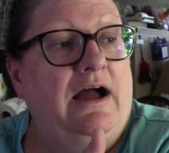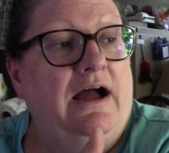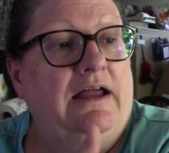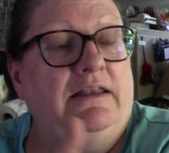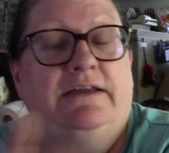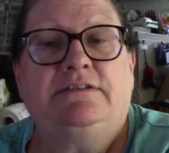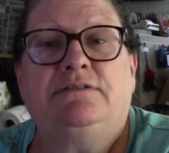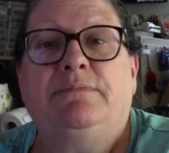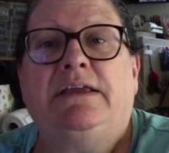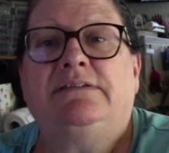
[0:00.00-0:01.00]
I like to
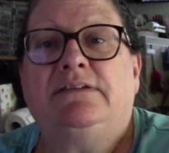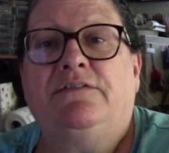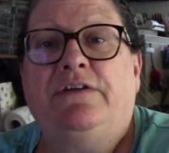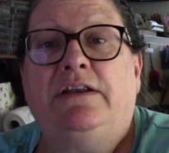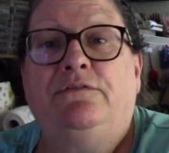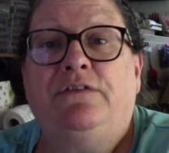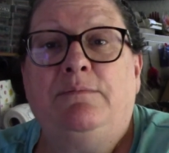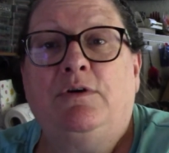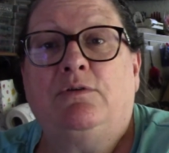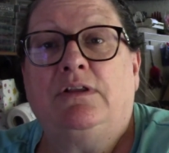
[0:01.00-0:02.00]
make stuff out of
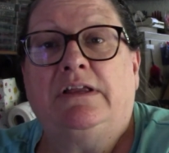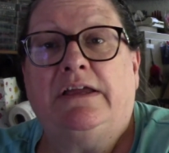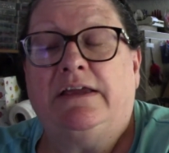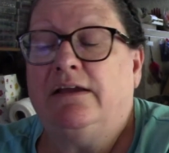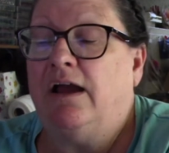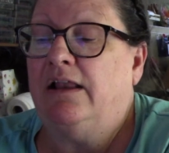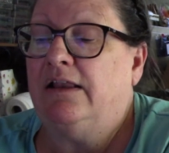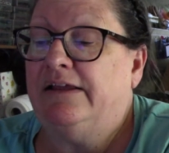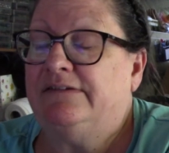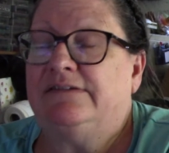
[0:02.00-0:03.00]
Fimo clay. I
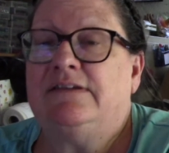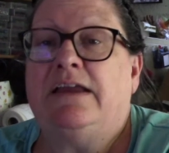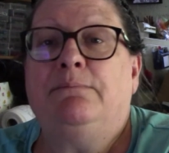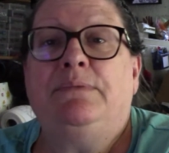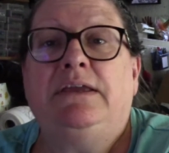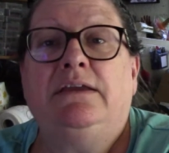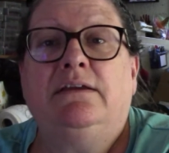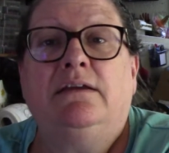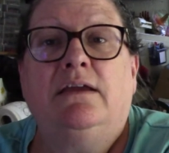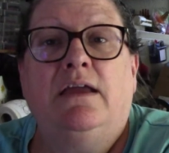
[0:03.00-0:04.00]
like stamping
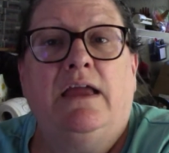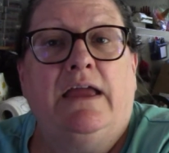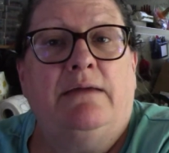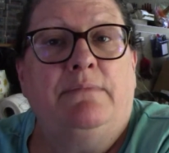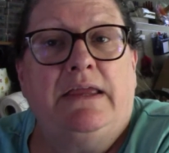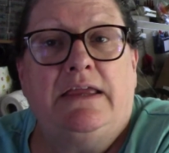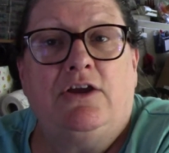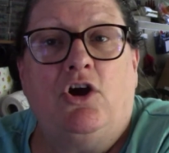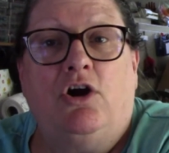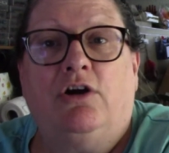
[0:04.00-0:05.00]
and making
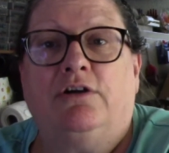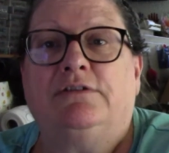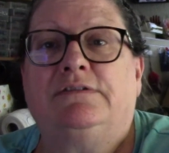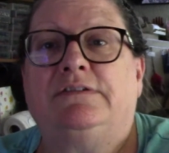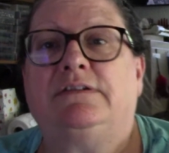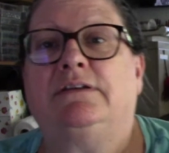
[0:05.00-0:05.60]
cards.